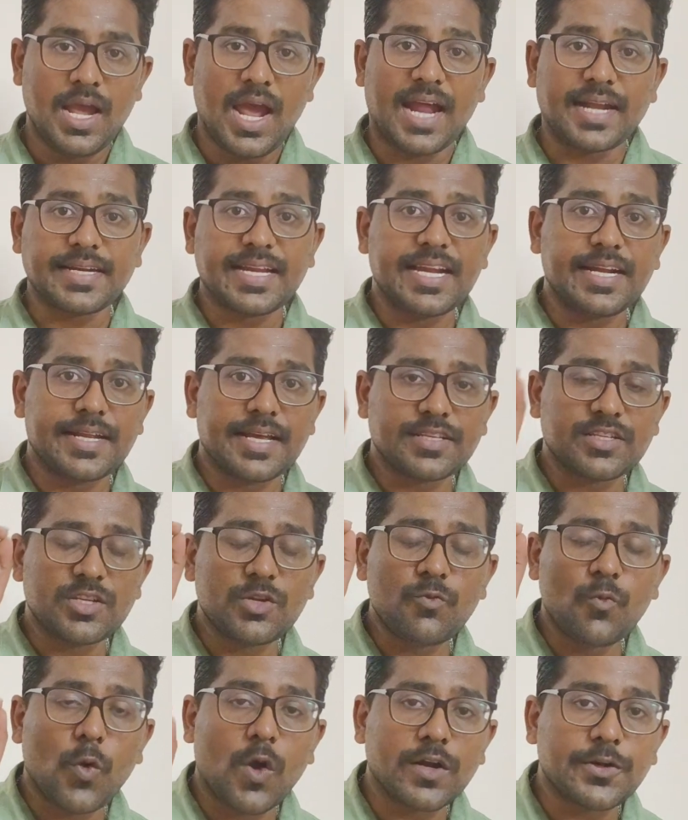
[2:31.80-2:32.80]
And he
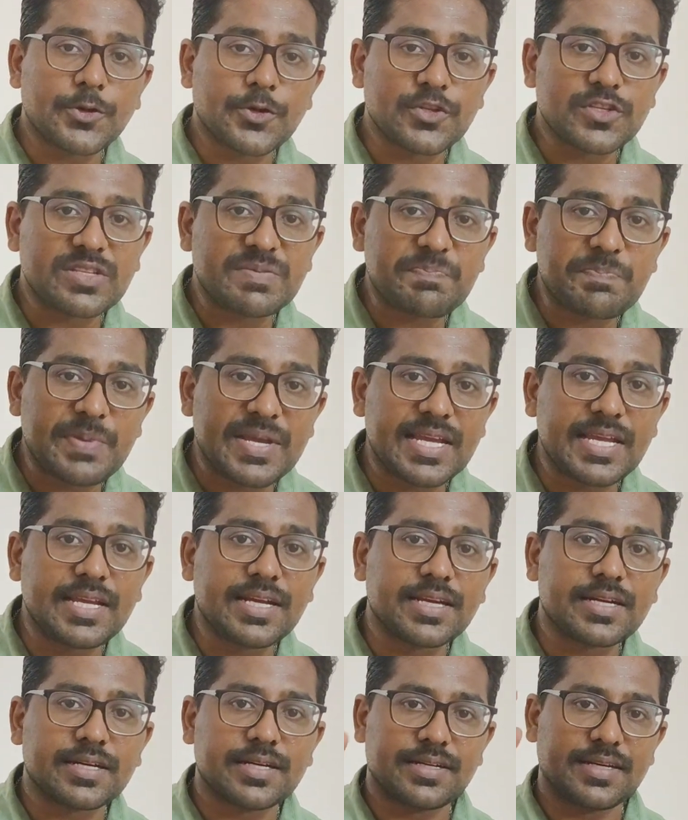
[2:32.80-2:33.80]
doesn't want to
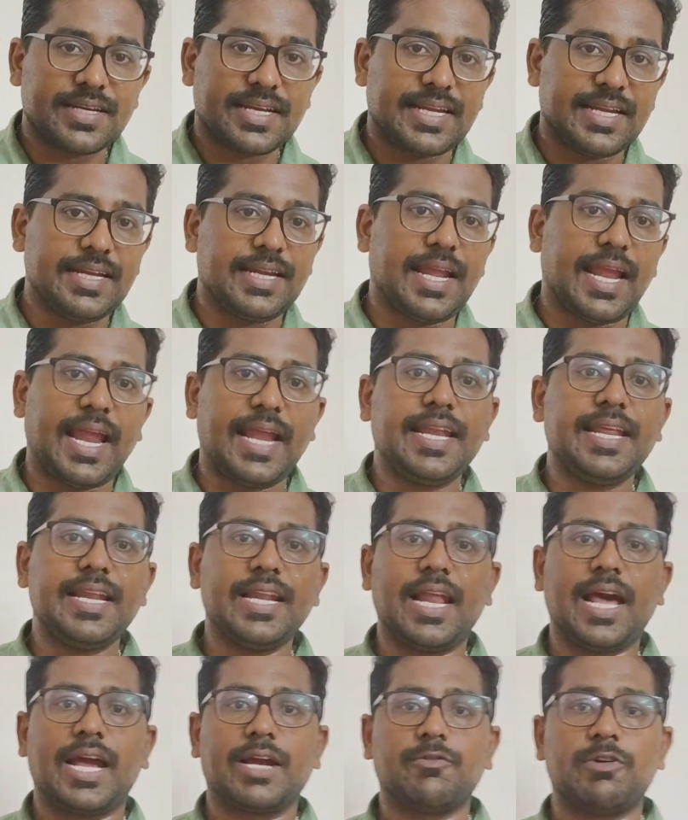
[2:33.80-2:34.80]
speak in any
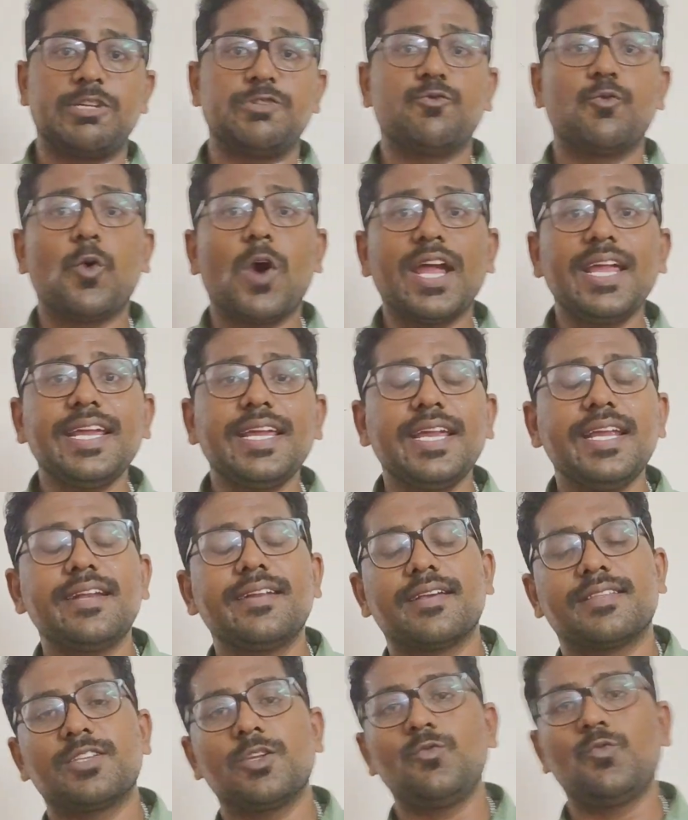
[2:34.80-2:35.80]
language. Why he
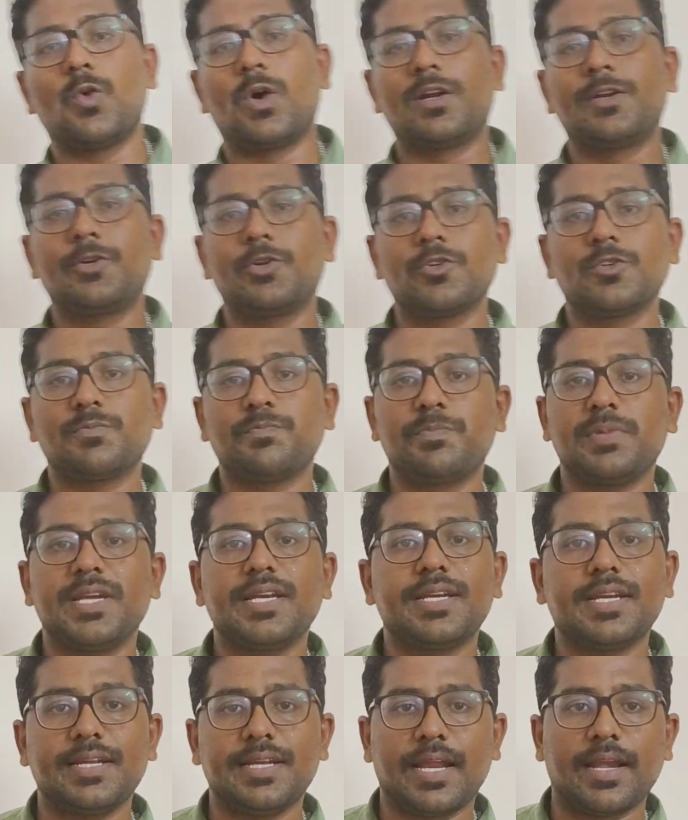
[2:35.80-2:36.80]
doesn't want to
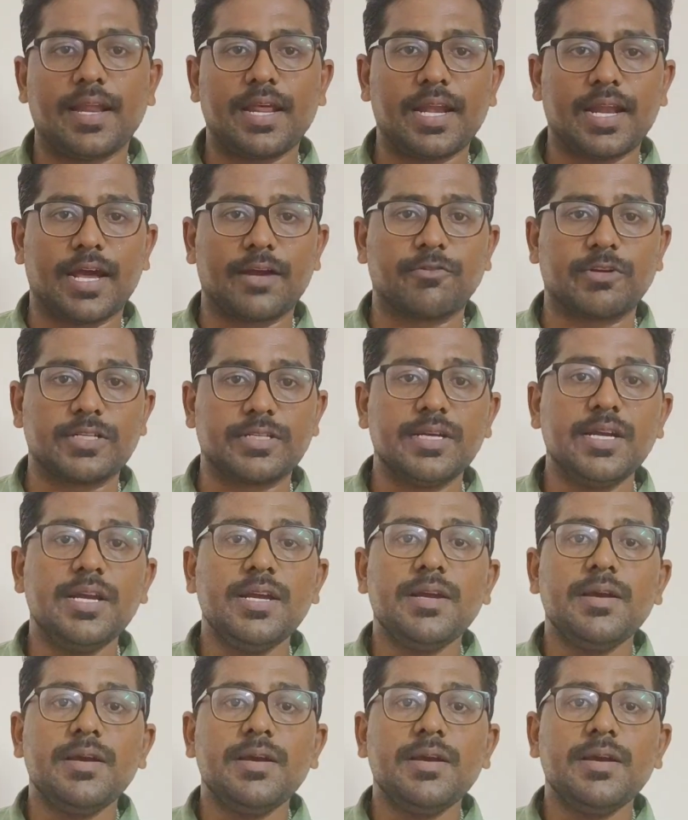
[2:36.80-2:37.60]
speak in any language?